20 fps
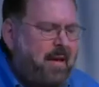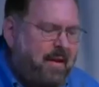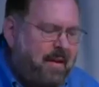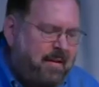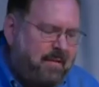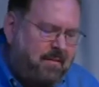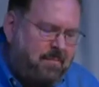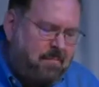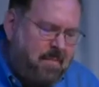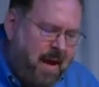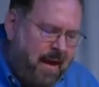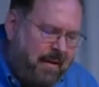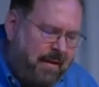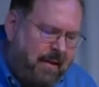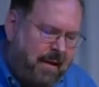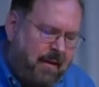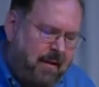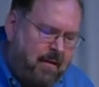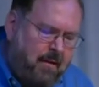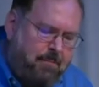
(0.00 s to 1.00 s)
He's
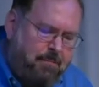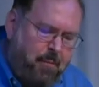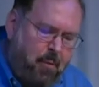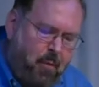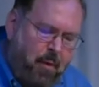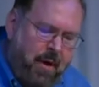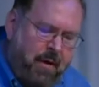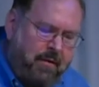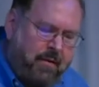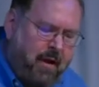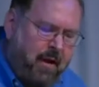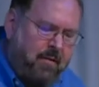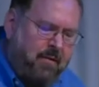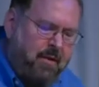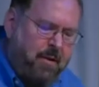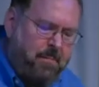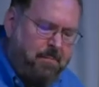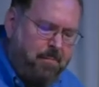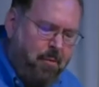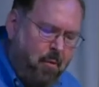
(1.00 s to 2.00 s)
making the point,
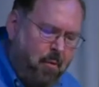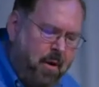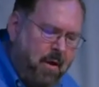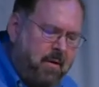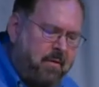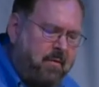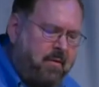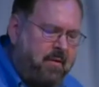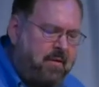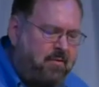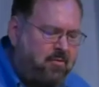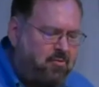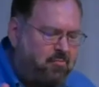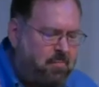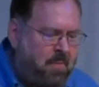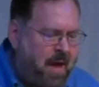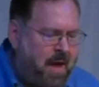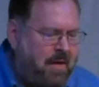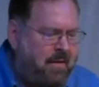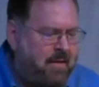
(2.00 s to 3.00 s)
and the point he's
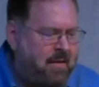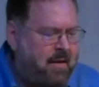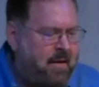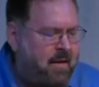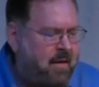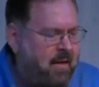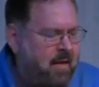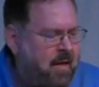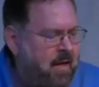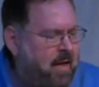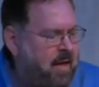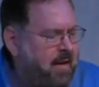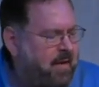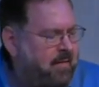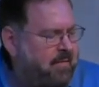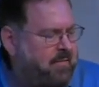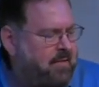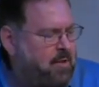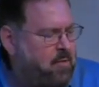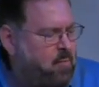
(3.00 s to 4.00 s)
making
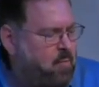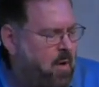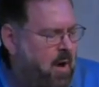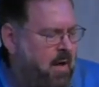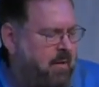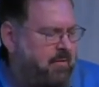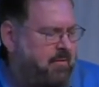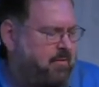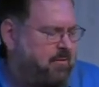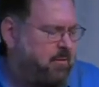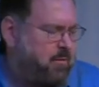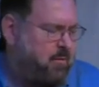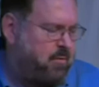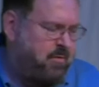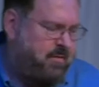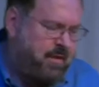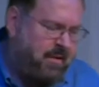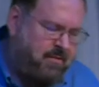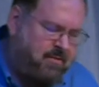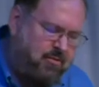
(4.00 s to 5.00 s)
is he wants to
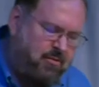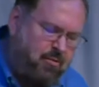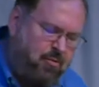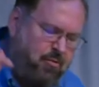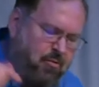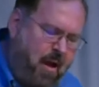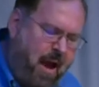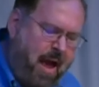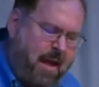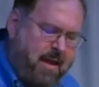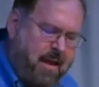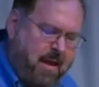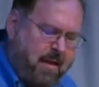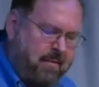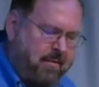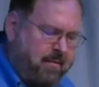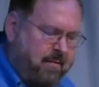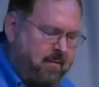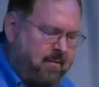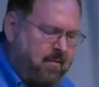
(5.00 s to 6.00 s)

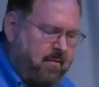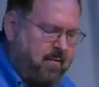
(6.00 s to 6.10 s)
discredit